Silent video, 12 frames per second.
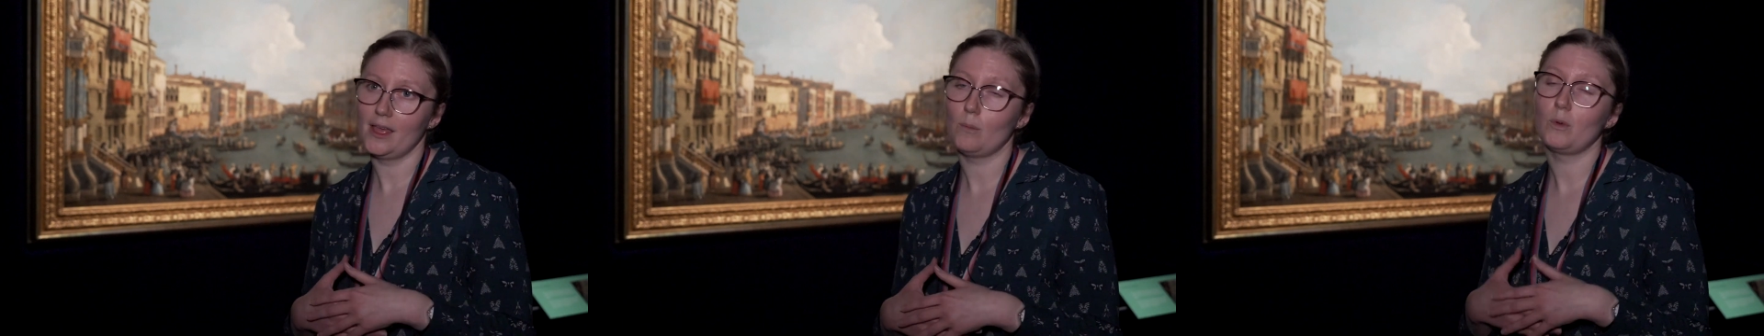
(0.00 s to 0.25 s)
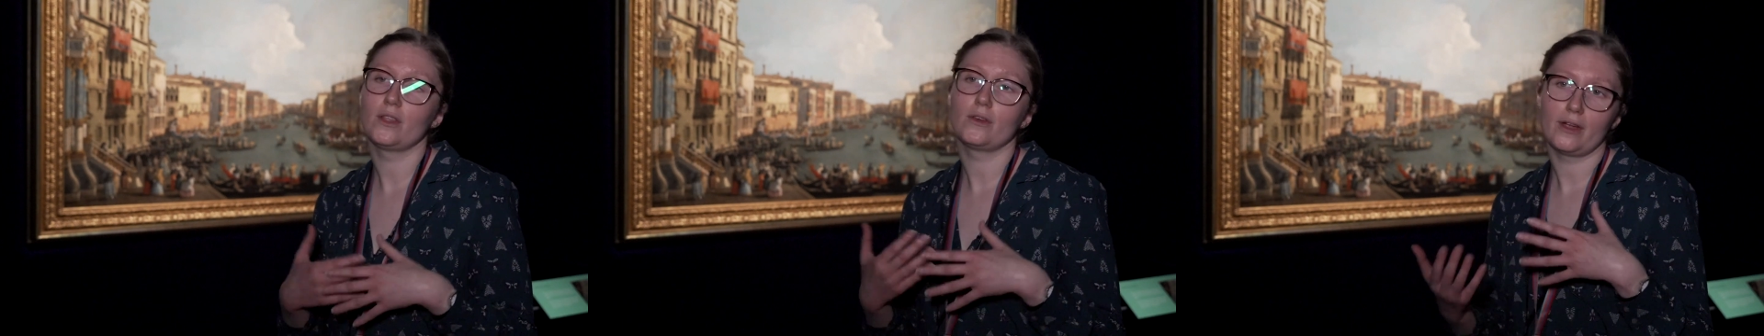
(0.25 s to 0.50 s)
And
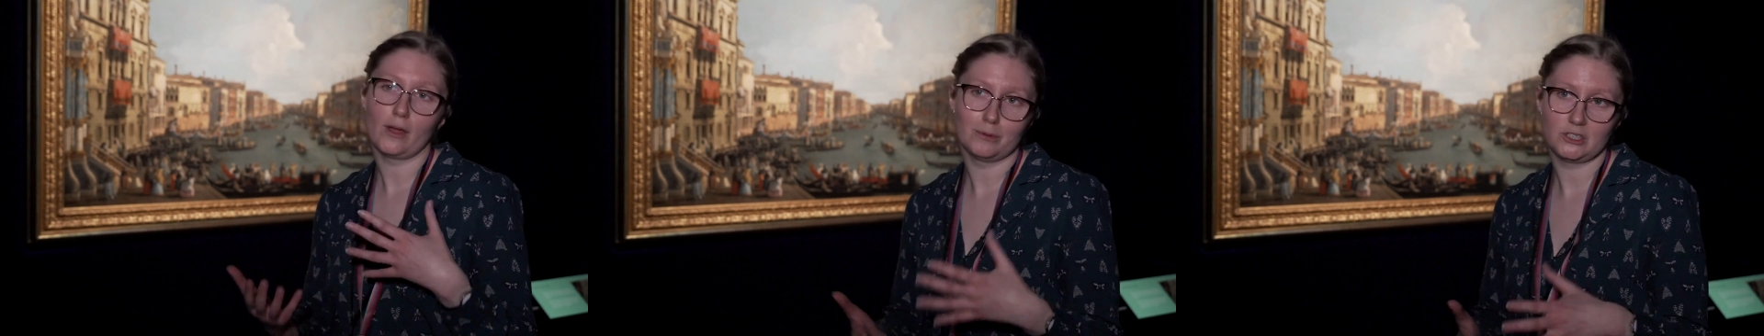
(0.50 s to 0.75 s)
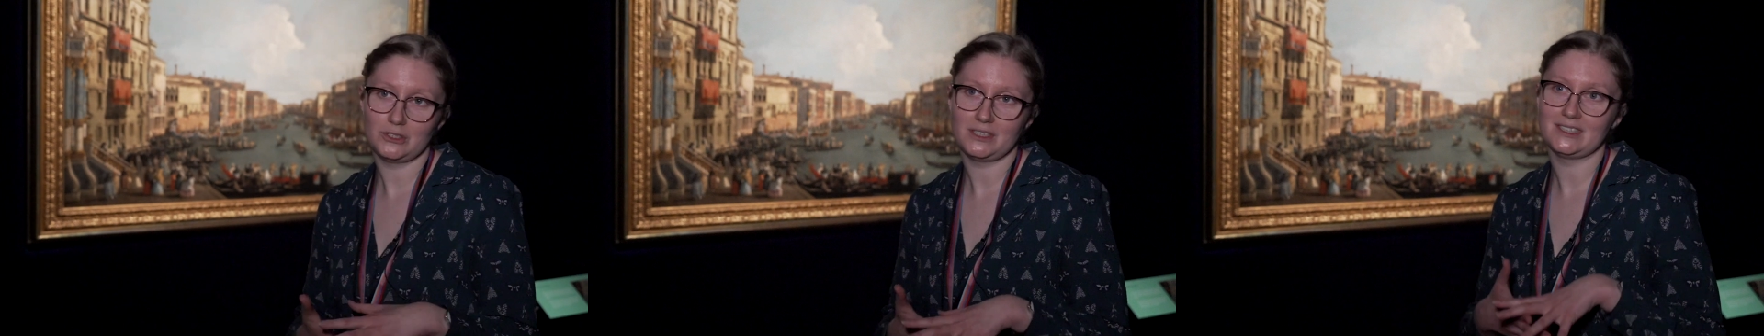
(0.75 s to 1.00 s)
one of the great
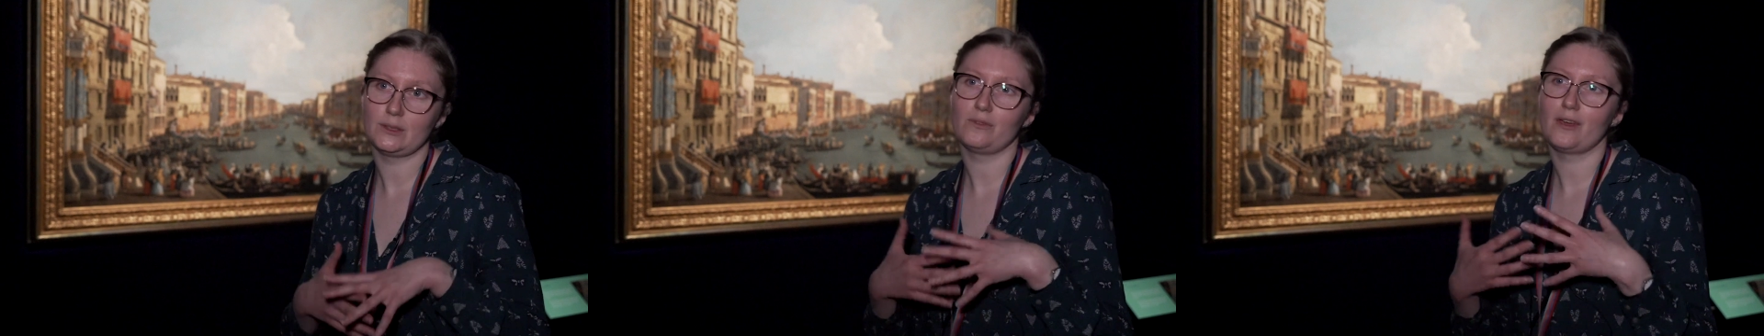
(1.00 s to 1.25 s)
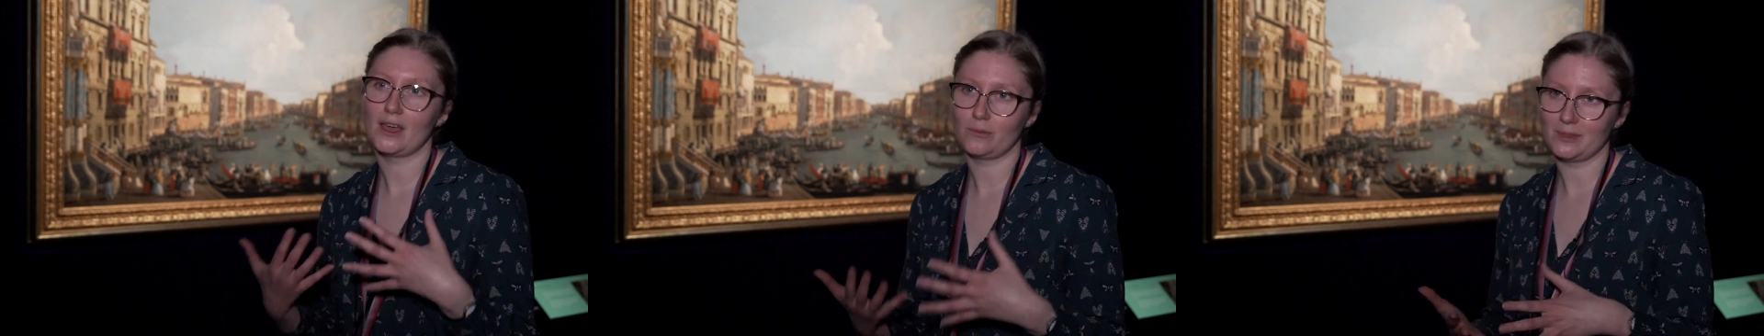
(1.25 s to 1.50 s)
opportunities that we've
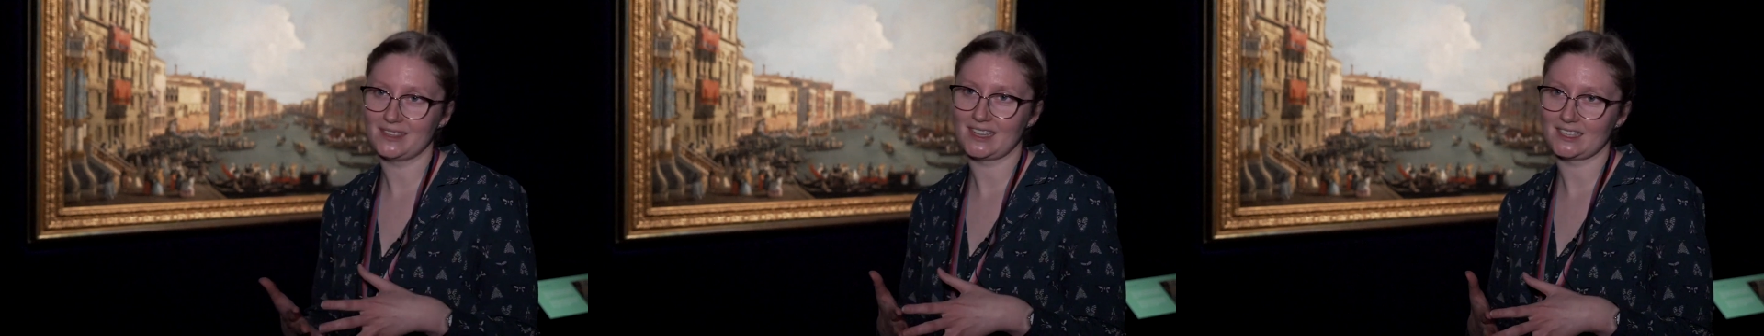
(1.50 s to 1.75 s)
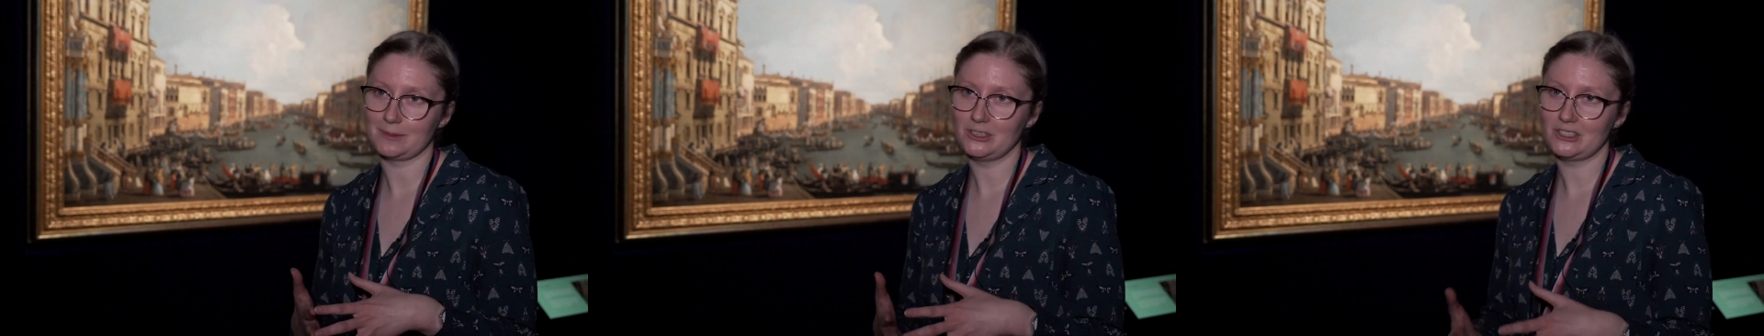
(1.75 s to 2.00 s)
had for this
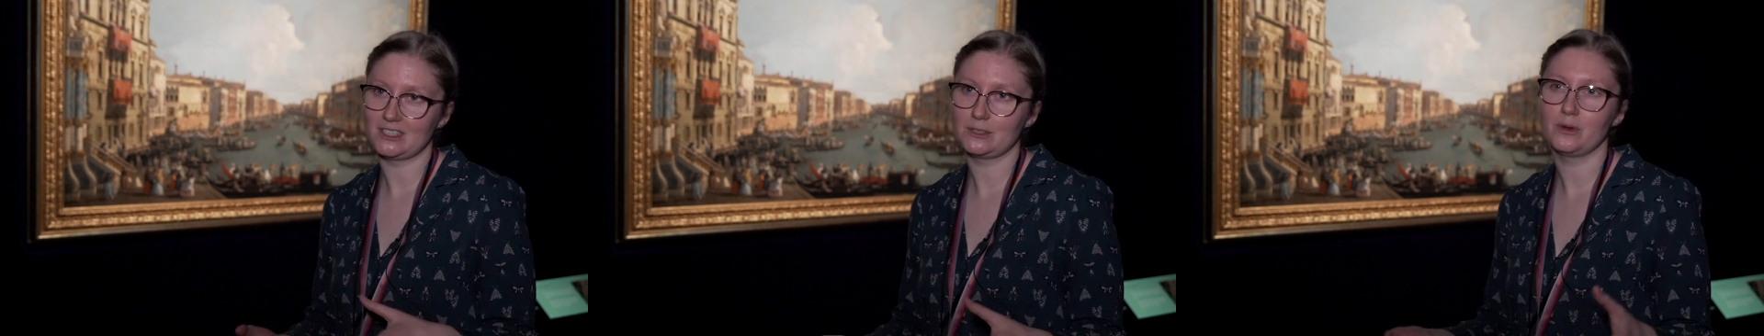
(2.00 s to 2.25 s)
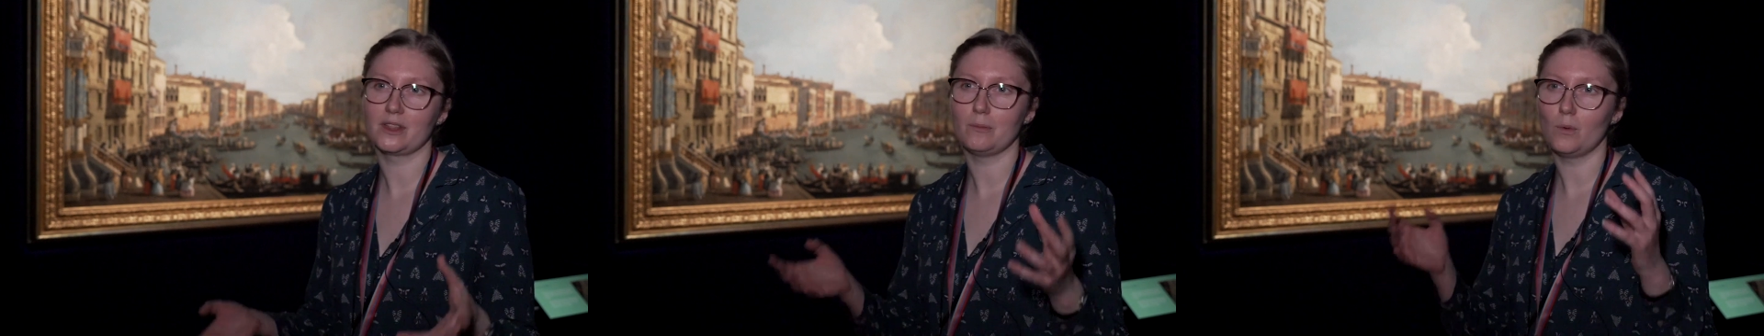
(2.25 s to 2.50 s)
exhibition is to
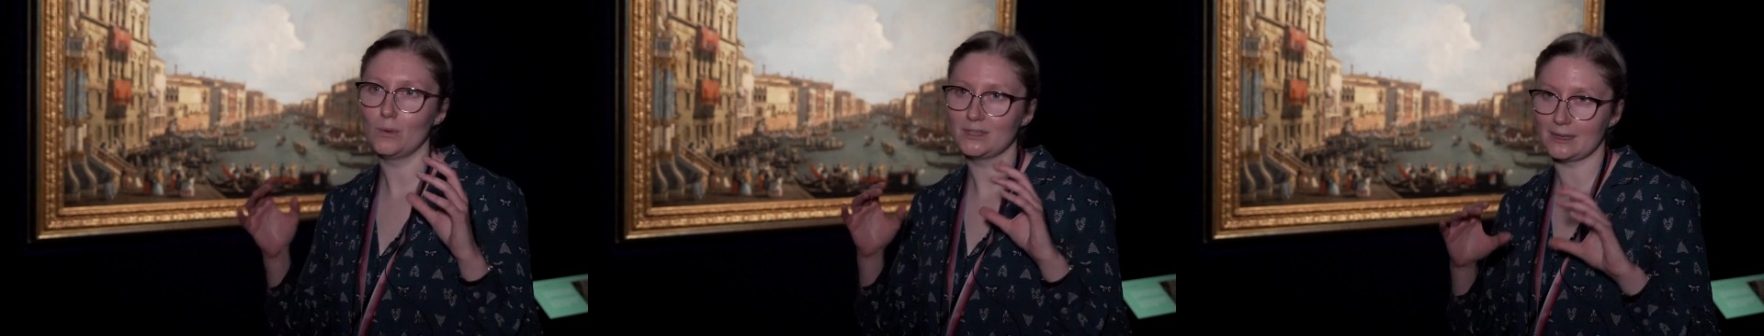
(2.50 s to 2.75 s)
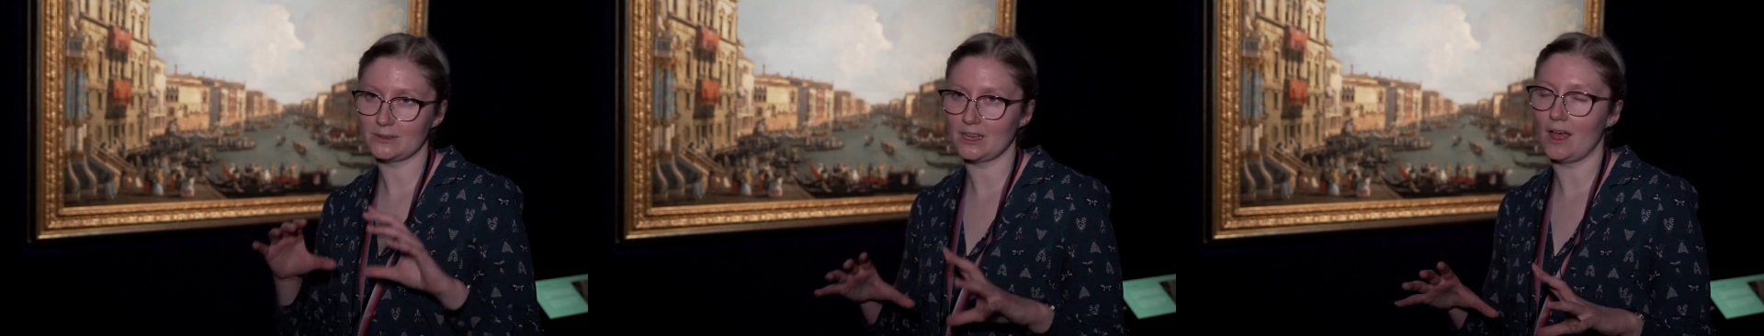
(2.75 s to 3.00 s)
bring them all
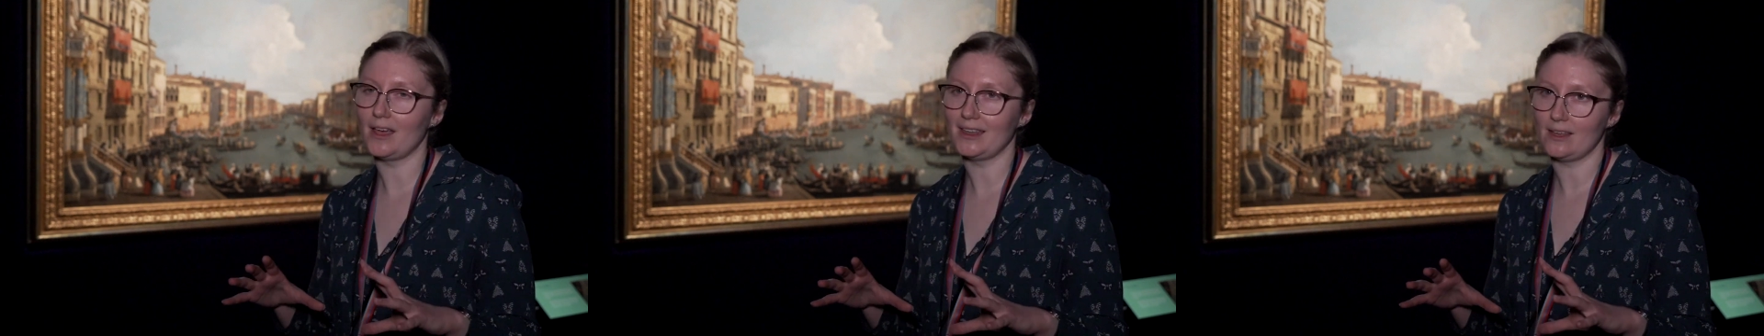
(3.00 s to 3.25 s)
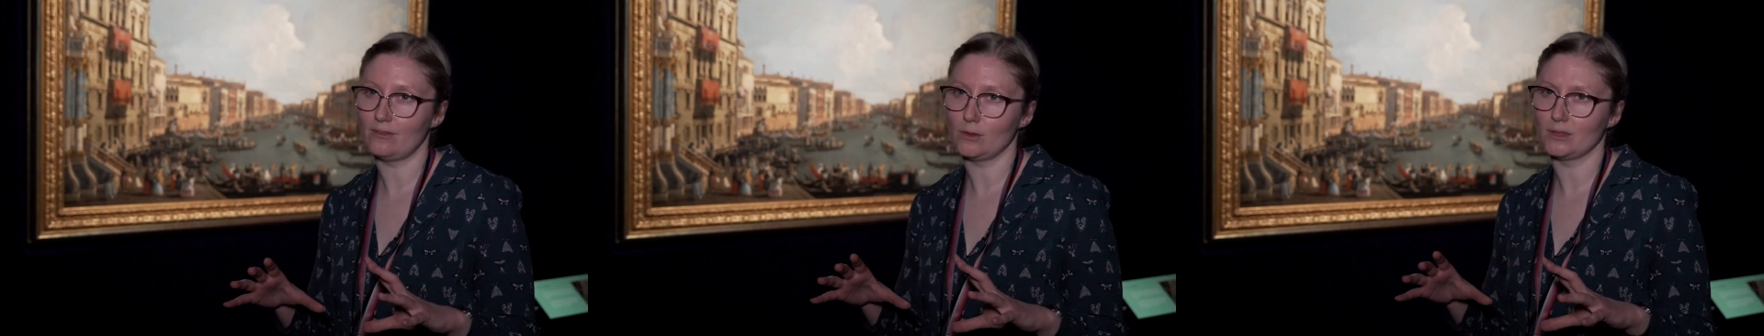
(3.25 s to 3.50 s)
down to eye
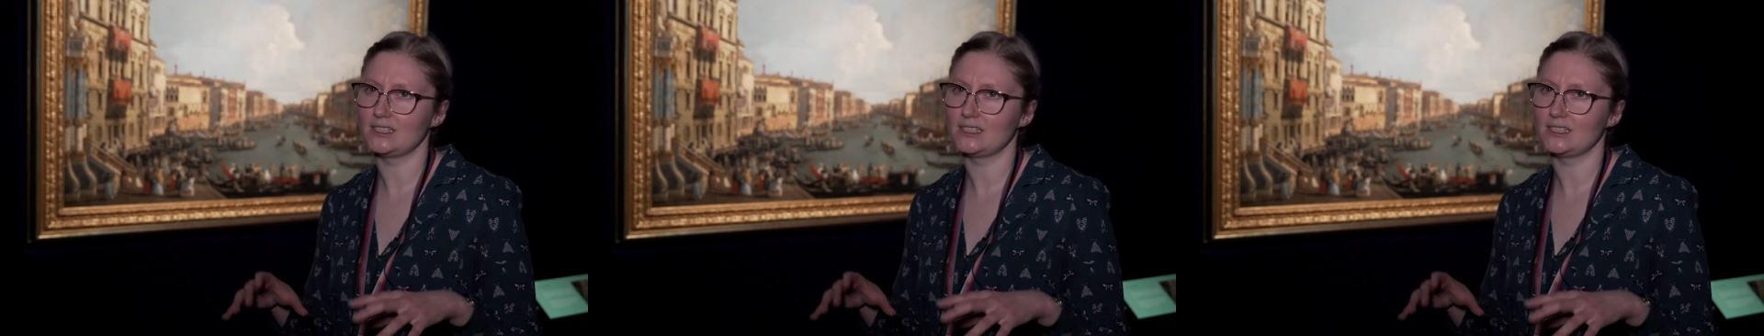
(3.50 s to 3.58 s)
level,